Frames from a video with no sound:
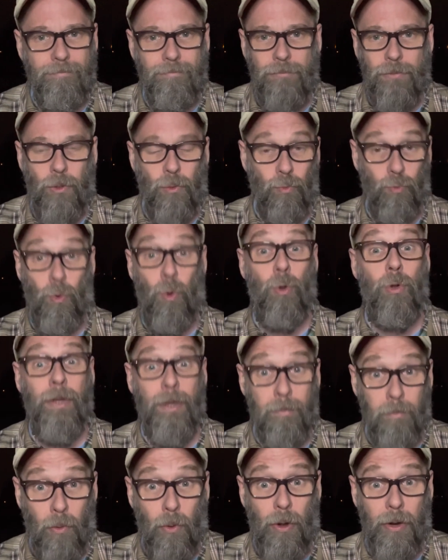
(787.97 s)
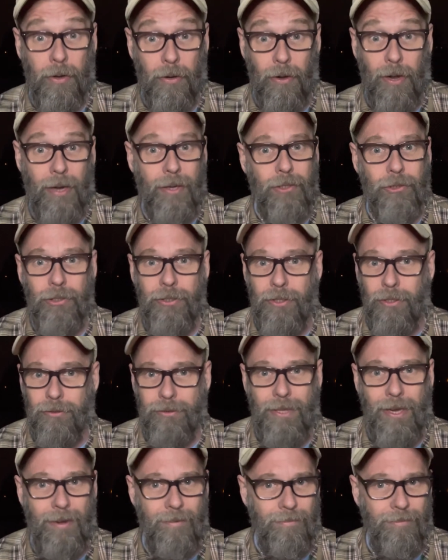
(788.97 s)
rolling boil. I usually go
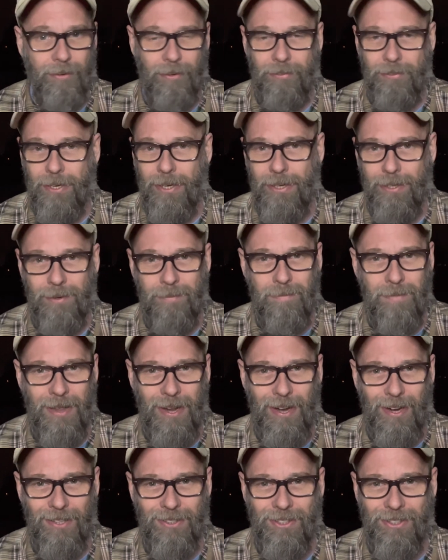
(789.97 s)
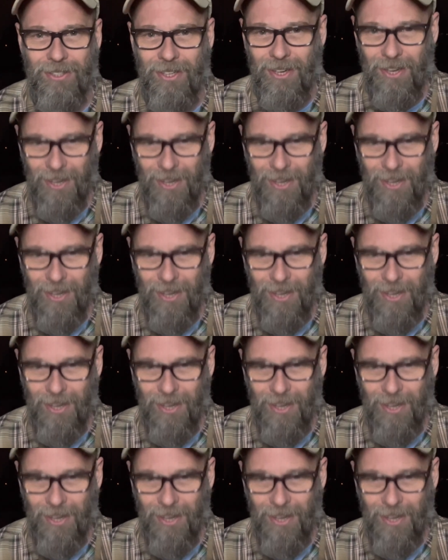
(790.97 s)
10-15 minutes.